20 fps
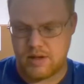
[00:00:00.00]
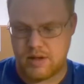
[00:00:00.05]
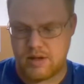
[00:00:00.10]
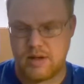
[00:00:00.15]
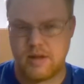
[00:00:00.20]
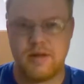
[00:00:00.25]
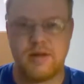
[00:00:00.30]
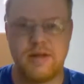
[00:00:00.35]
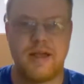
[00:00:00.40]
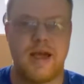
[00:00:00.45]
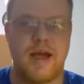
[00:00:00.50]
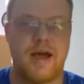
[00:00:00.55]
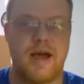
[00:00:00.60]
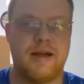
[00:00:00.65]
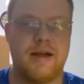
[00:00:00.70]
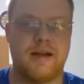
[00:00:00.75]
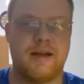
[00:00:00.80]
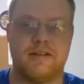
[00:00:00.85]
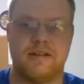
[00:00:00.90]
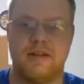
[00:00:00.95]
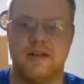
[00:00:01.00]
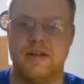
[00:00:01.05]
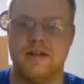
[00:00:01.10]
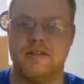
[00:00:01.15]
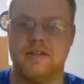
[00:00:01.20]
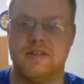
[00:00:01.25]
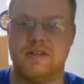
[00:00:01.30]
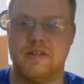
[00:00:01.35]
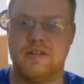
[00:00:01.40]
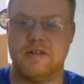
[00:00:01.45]
yeah,
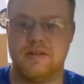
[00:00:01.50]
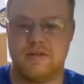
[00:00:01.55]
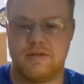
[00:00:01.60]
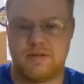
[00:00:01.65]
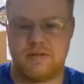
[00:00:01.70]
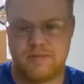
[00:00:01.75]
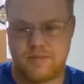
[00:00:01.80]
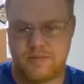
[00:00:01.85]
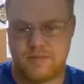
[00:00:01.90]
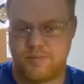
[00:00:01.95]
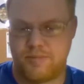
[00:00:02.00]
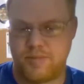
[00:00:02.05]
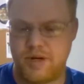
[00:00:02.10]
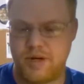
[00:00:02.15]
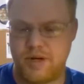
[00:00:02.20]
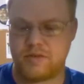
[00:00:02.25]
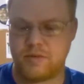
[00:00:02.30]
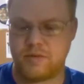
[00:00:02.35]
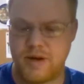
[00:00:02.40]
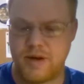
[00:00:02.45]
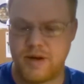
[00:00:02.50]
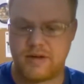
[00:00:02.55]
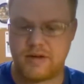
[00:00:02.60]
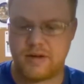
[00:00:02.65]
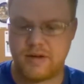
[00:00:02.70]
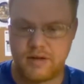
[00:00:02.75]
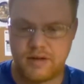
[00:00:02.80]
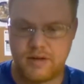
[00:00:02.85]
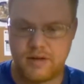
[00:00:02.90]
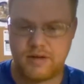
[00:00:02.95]
it's pretty
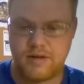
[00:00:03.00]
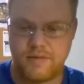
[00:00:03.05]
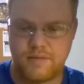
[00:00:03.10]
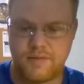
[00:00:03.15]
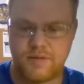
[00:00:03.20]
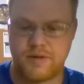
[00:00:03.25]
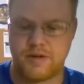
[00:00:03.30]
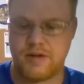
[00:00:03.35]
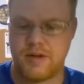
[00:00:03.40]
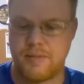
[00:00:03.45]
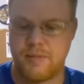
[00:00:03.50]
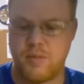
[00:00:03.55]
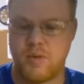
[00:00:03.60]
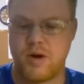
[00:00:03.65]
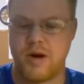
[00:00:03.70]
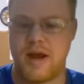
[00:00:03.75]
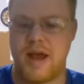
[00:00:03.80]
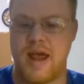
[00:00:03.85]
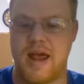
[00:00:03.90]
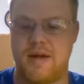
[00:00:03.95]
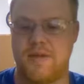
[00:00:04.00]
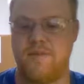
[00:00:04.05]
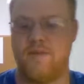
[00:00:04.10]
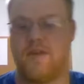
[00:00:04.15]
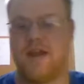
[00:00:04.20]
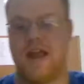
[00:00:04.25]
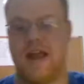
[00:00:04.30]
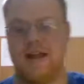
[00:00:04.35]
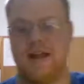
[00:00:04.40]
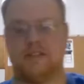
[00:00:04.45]
sweet for the more
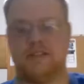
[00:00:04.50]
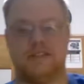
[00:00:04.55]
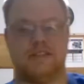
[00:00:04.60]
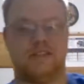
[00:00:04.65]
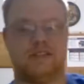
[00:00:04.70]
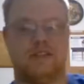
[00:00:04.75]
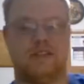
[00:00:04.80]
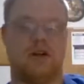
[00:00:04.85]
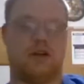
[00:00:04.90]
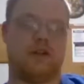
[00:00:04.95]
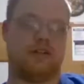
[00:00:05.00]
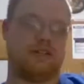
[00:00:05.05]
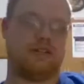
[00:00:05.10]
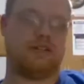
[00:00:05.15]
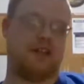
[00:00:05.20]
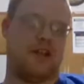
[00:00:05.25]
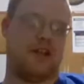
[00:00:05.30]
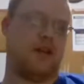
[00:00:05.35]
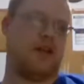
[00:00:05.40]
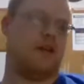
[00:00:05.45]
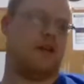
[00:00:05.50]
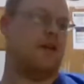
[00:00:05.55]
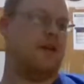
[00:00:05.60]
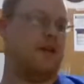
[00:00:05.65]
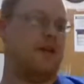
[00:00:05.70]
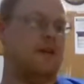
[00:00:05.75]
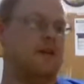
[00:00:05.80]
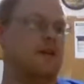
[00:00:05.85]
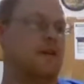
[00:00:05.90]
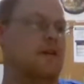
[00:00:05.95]
advanced RCer.
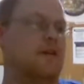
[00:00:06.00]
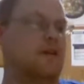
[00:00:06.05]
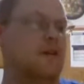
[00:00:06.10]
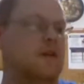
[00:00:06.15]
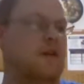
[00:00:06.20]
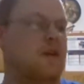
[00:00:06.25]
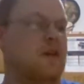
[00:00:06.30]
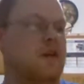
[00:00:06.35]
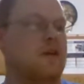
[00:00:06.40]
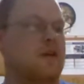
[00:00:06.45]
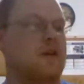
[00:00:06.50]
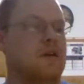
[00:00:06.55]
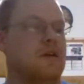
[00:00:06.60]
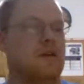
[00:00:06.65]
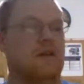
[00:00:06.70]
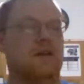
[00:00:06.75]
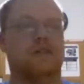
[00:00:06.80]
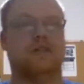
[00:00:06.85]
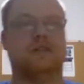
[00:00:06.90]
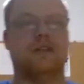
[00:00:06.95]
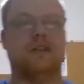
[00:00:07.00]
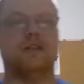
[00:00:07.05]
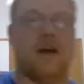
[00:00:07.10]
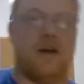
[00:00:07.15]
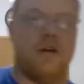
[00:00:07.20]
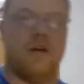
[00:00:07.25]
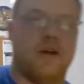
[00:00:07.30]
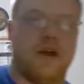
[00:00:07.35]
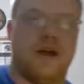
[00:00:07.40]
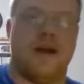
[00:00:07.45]
So